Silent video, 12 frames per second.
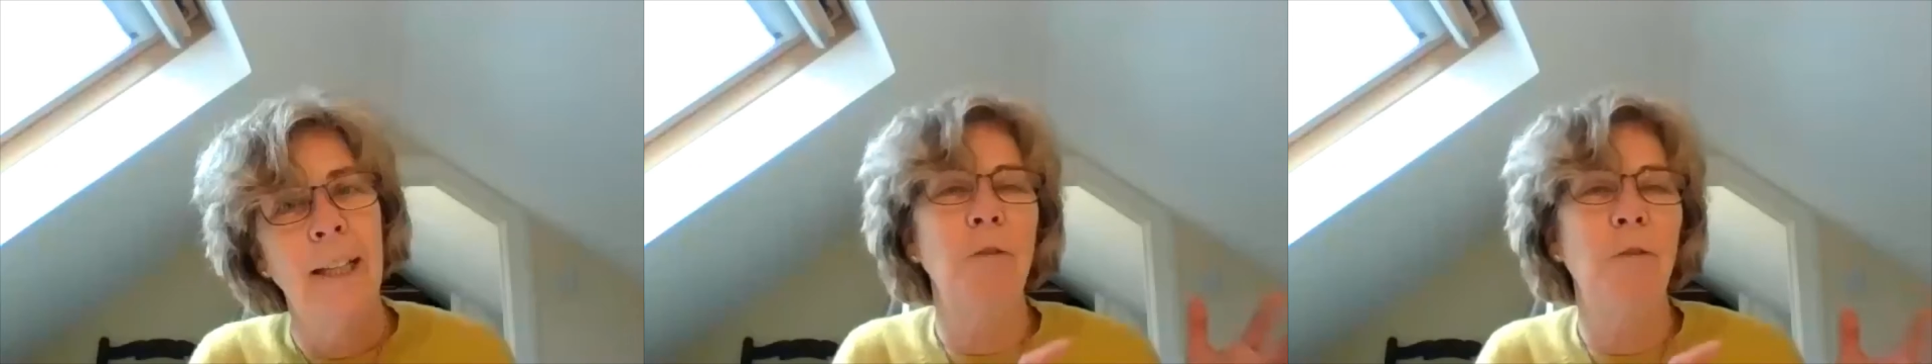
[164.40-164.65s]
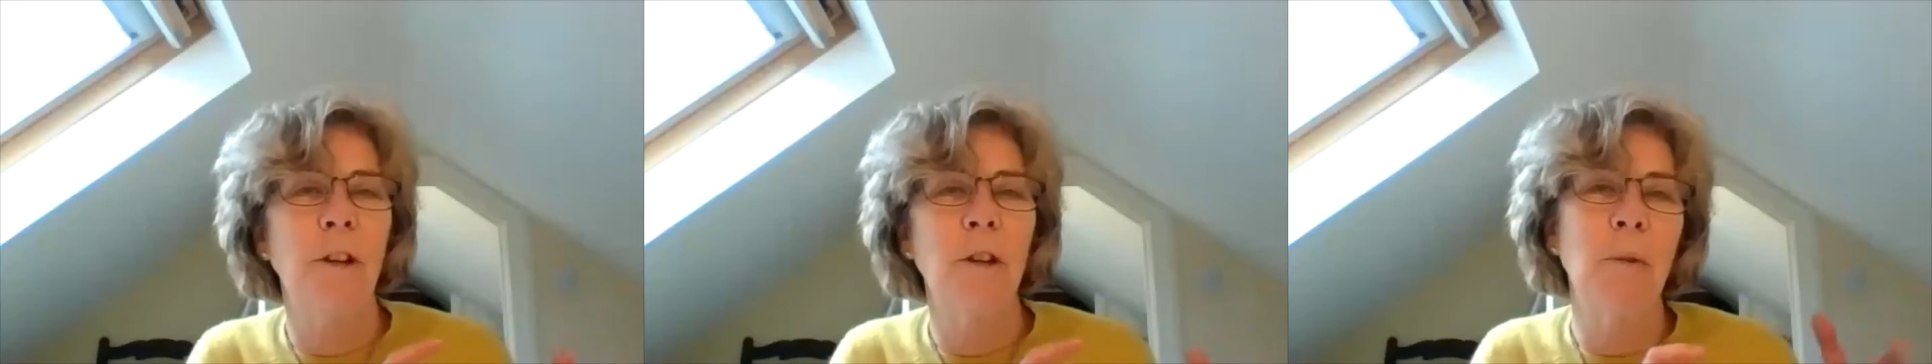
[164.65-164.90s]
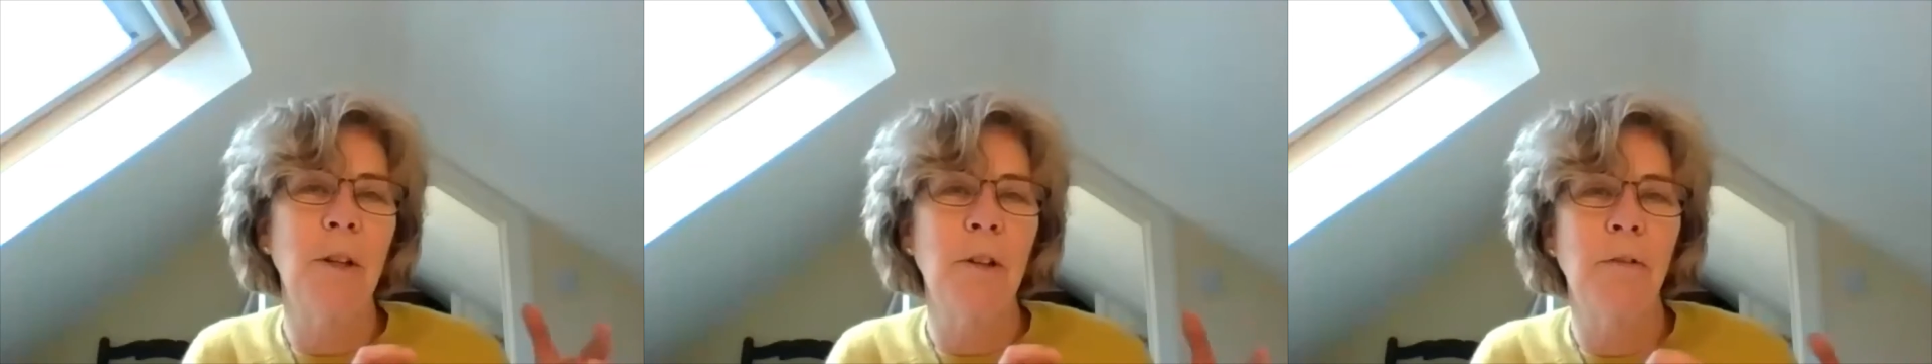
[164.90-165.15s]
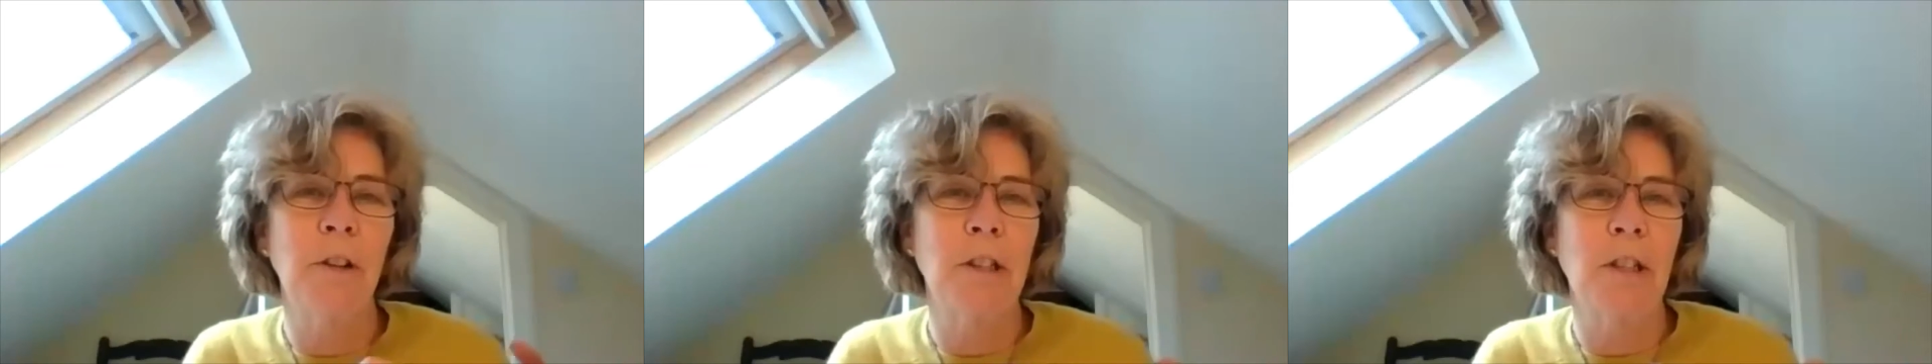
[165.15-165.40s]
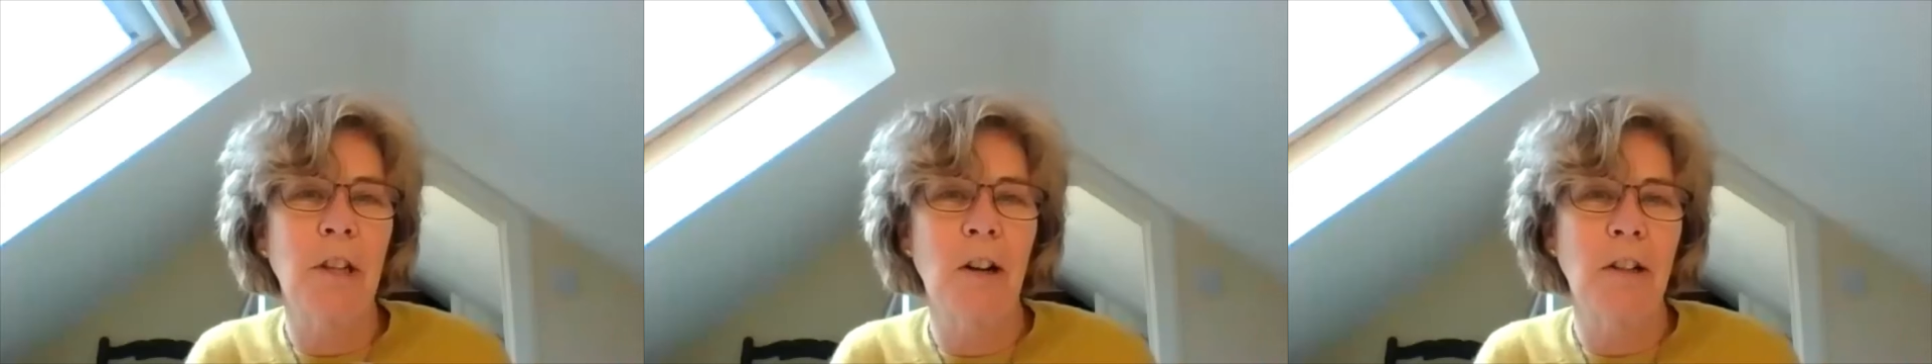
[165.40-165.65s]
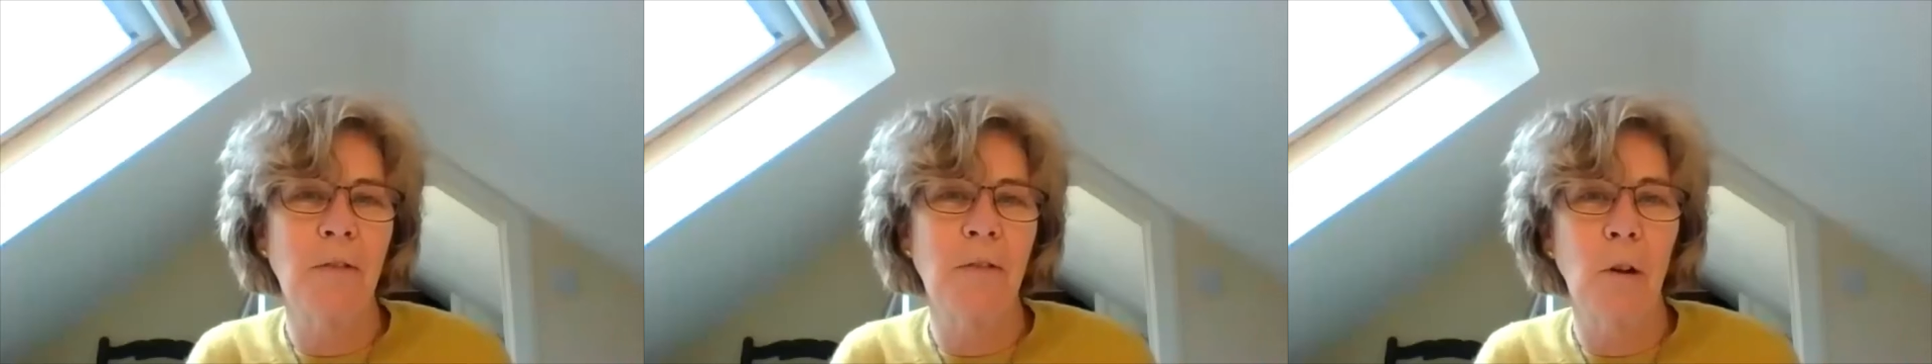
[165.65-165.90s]
you feel when you first
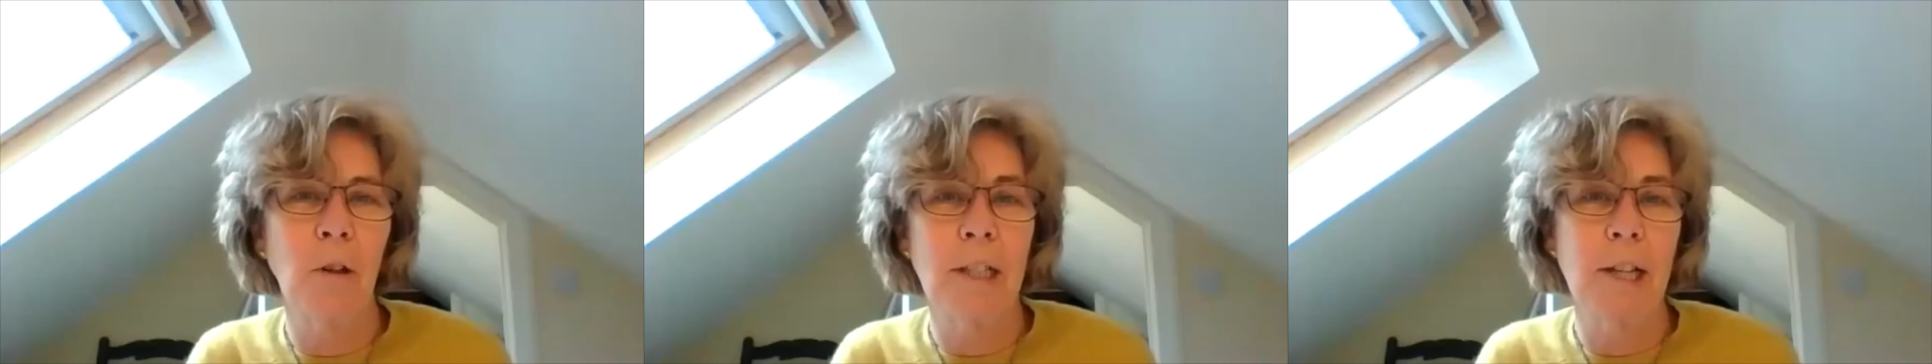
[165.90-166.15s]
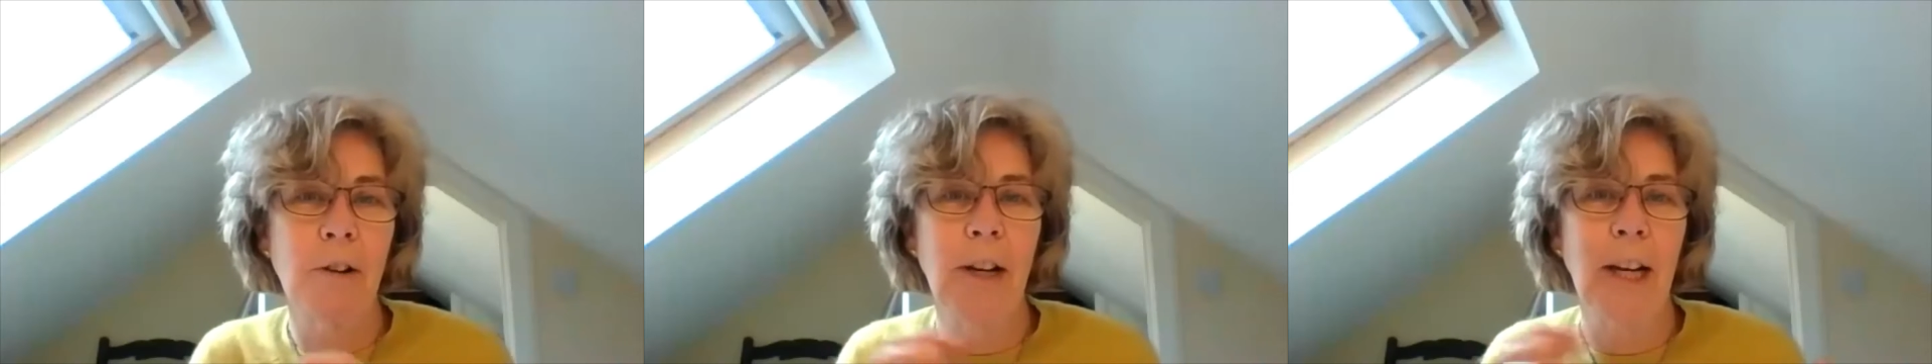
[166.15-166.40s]
started volunteering,